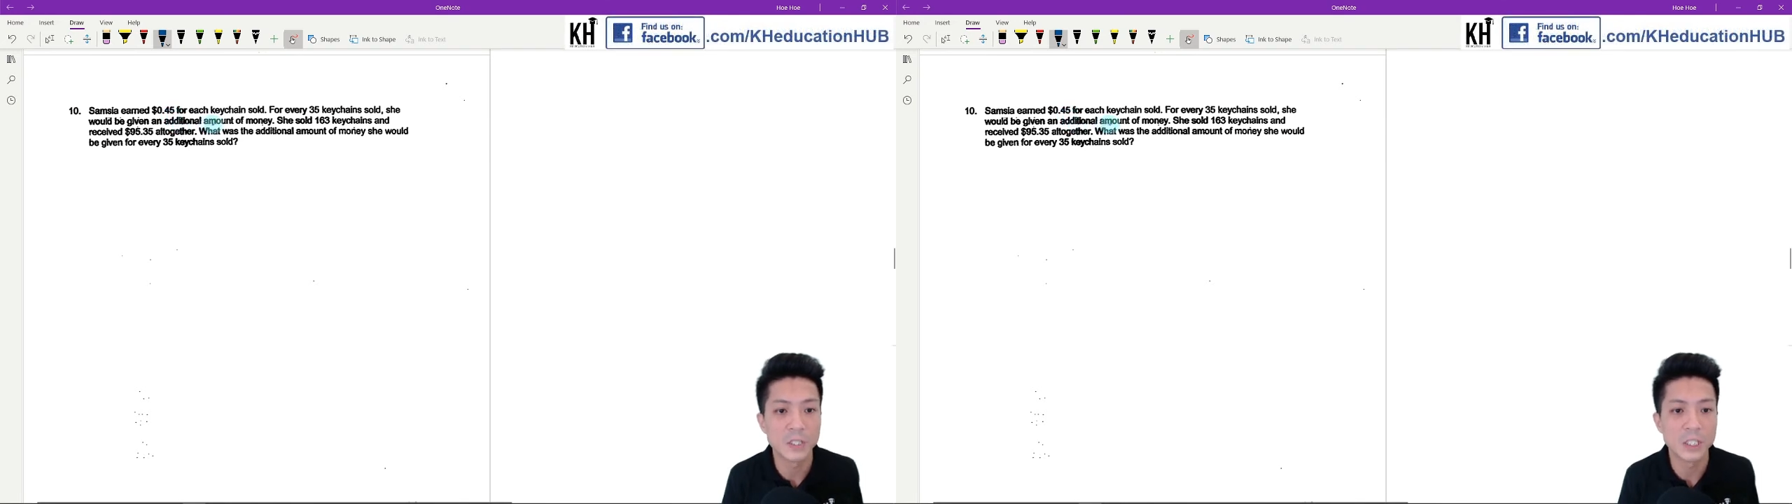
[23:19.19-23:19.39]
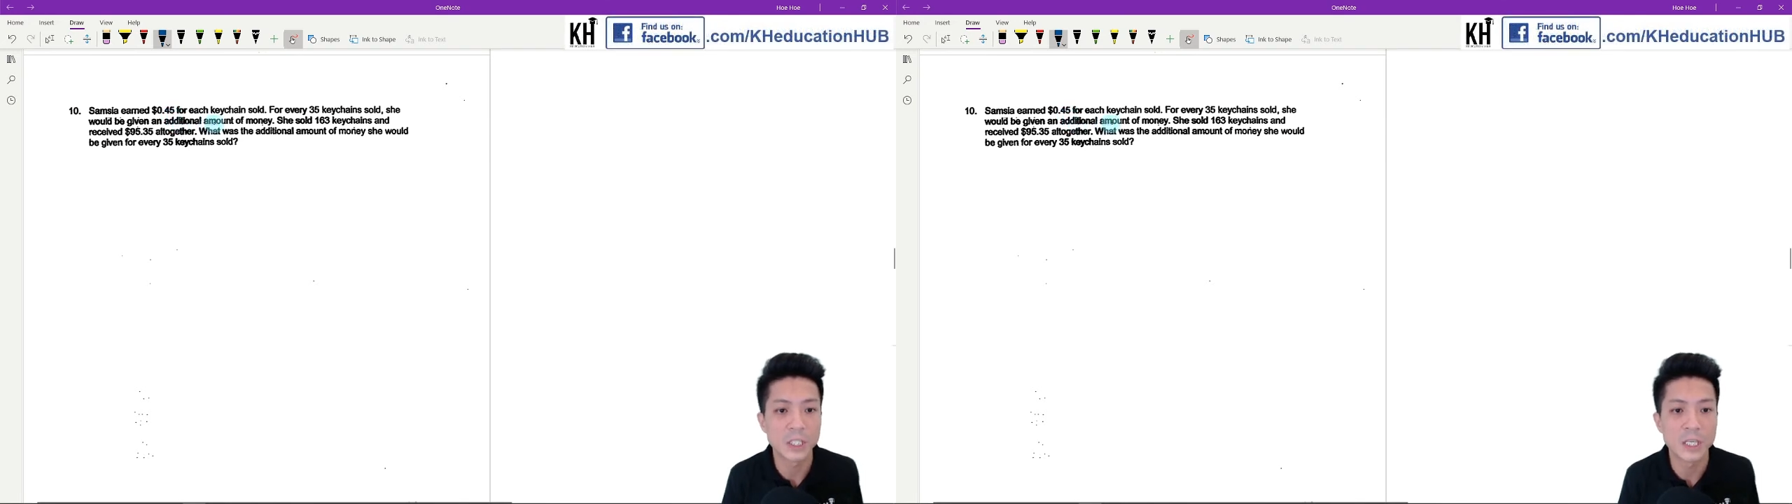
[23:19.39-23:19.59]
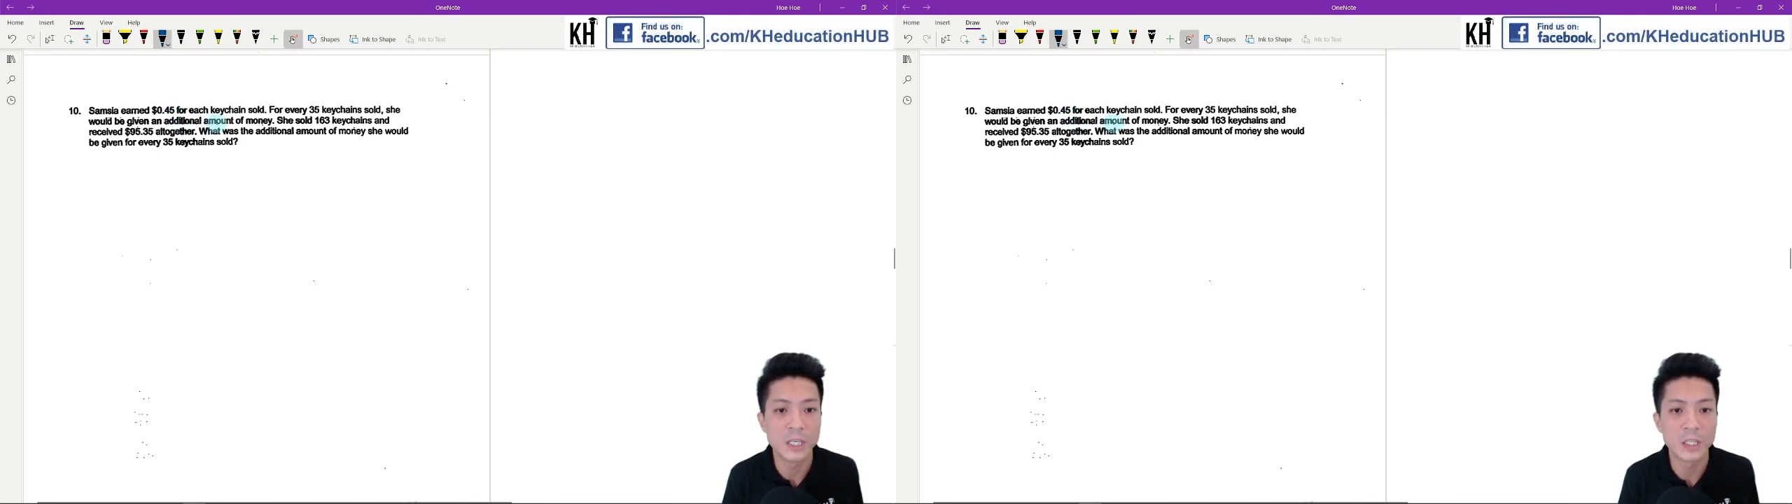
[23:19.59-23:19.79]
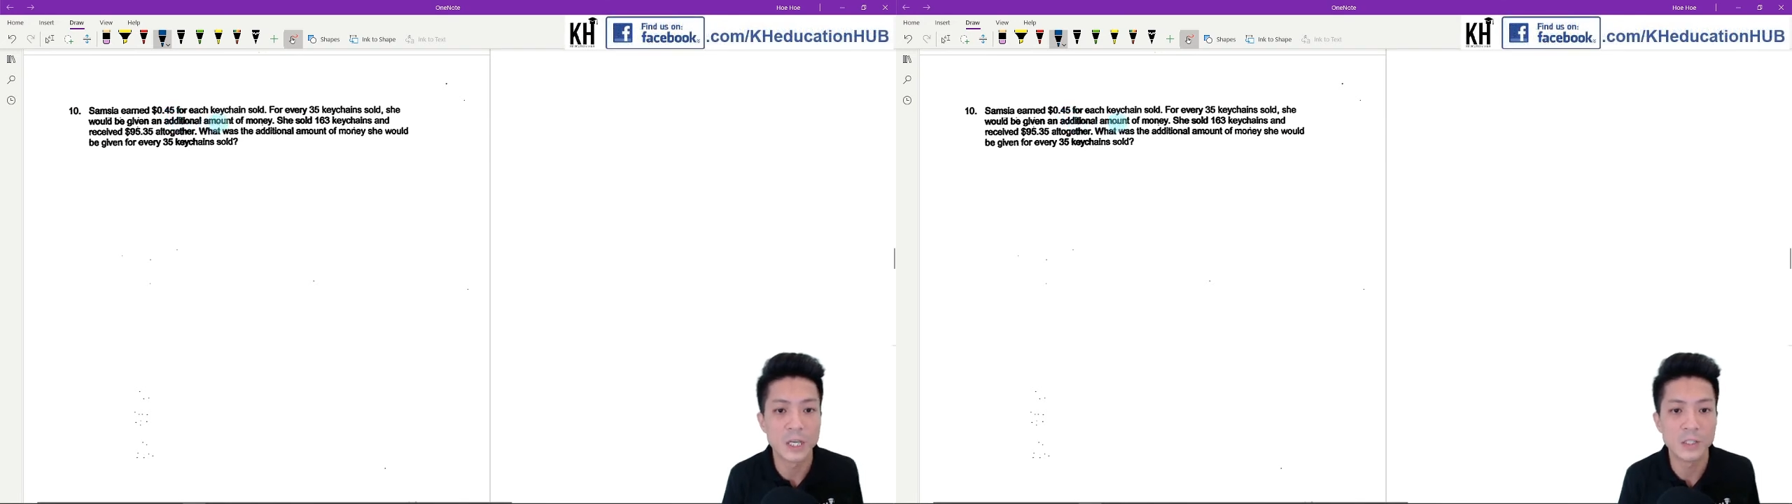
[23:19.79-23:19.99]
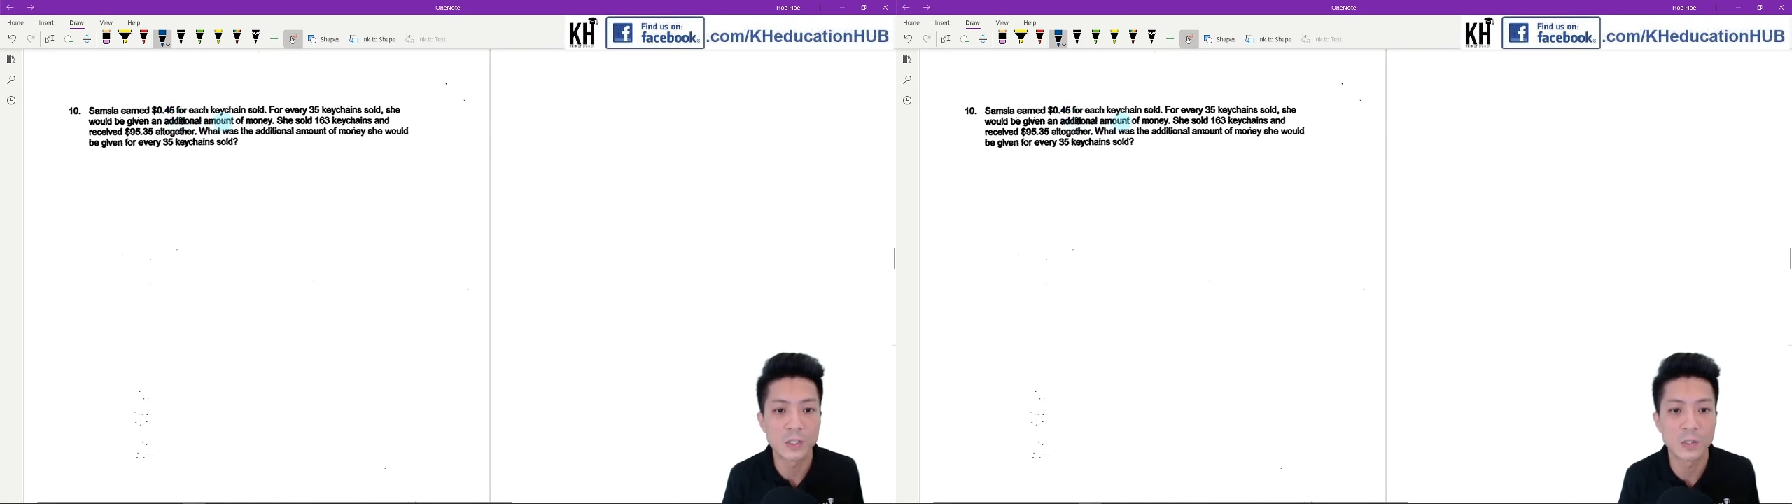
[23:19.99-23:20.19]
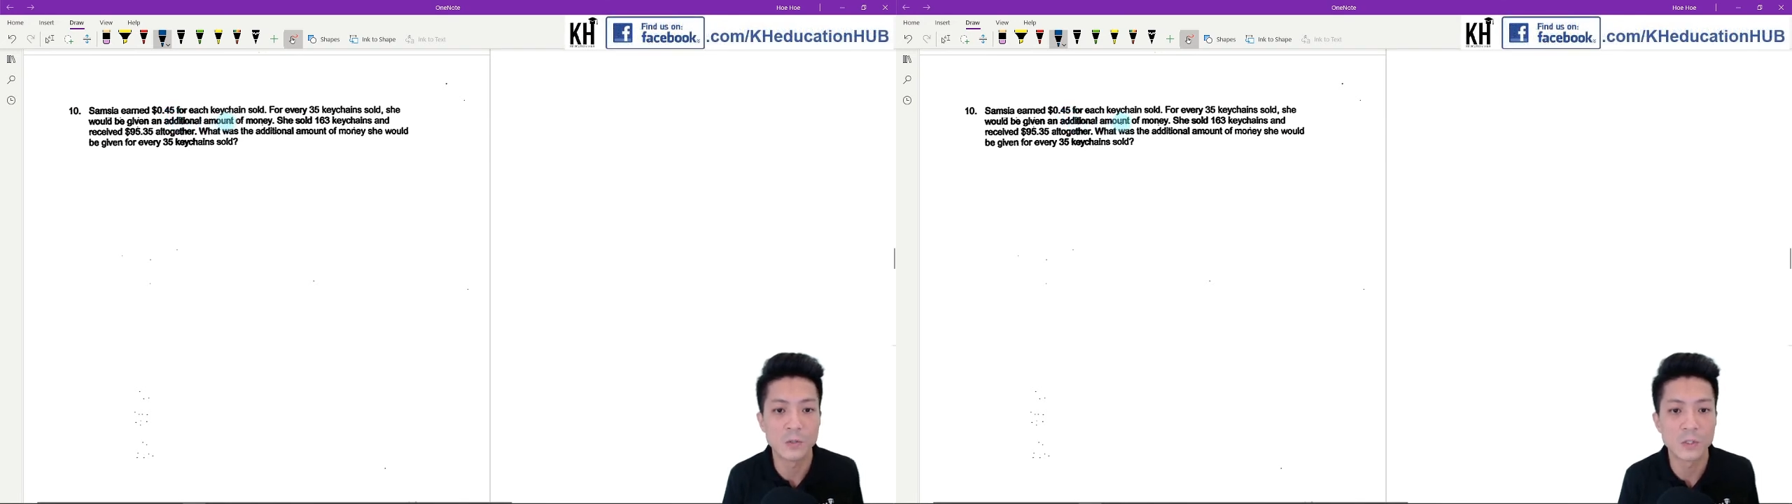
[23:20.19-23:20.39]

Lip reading: each keychain sold.